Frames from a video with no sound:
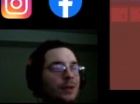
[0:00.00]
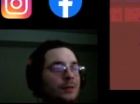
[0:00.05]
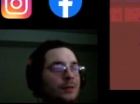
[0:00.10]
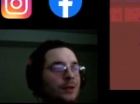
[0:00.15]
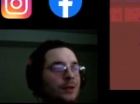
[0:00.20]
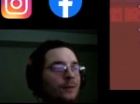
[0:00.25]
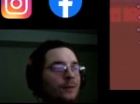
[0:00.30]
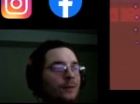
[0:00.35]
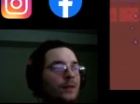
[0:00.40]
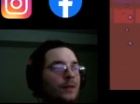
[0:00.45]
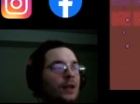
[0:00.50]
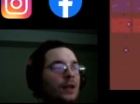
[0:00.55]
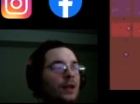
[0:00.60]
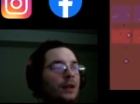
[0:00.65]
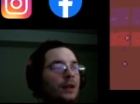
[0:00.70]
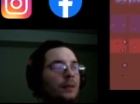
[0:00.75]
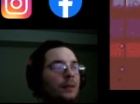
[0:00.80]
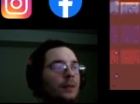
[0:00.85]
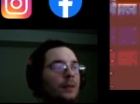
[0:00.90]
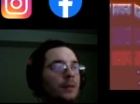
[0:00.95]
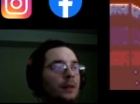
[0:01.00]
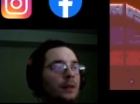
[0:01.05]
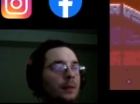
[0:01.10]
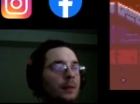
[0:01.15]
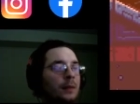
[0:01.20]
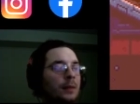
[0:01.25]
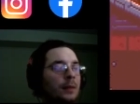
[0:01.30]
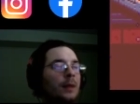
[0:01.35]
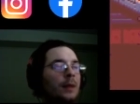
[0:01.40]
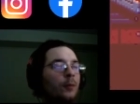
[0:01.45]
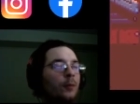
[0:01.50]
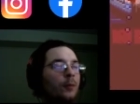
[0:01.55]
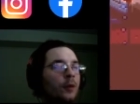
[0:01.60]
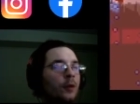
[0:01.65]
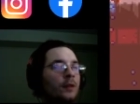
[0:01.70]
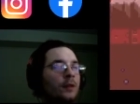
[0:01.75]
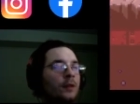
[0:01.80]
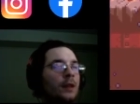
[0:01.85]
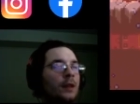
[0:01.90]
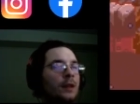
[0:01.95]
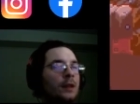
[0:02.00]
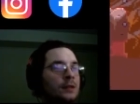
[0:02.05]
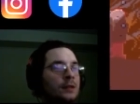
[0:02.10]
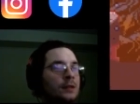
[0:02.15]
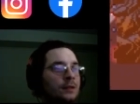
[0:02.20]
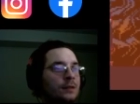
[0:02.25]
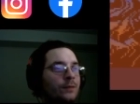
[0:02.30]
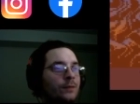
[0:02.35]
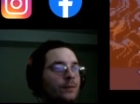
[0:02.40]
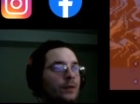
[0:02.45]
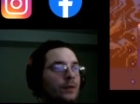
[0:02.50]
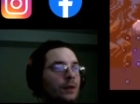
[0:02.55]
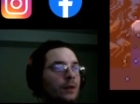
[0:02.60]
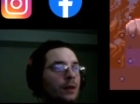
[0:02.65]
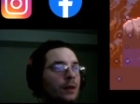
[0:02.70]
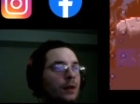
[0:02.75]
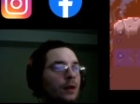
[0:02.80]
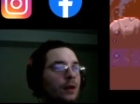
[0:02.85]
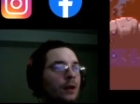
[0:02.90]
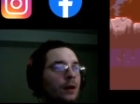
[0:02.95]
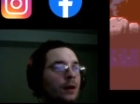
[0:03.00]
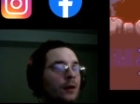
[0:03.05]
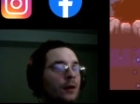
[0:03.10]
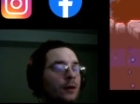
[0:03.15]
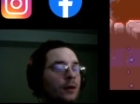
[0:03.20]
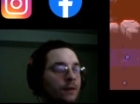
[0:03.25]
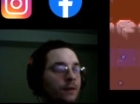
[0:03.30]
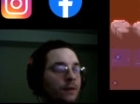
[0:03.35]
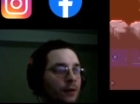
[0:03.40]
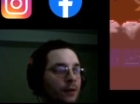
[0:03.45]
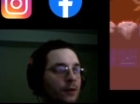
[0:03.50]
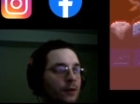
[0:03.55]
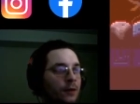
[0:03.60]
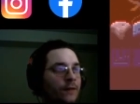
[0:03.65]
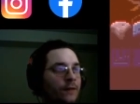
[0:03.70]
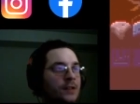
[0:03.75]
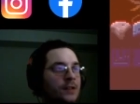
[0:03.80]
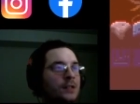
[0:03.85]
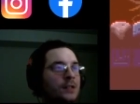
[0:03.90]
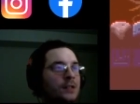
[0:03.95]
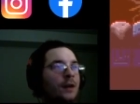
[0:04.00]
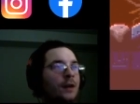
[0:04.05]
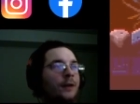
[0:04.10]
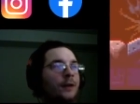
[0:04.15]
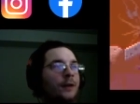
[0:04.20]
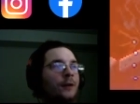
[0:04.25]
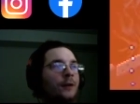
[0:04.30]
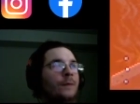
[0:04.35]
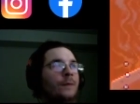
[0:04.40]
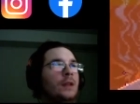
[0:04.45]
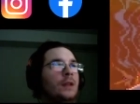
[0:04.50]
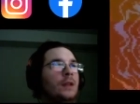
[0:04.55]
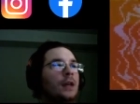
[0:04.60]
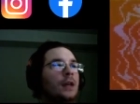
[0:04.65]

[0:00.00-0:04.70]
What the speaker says: So the main important thing is our defense is higher,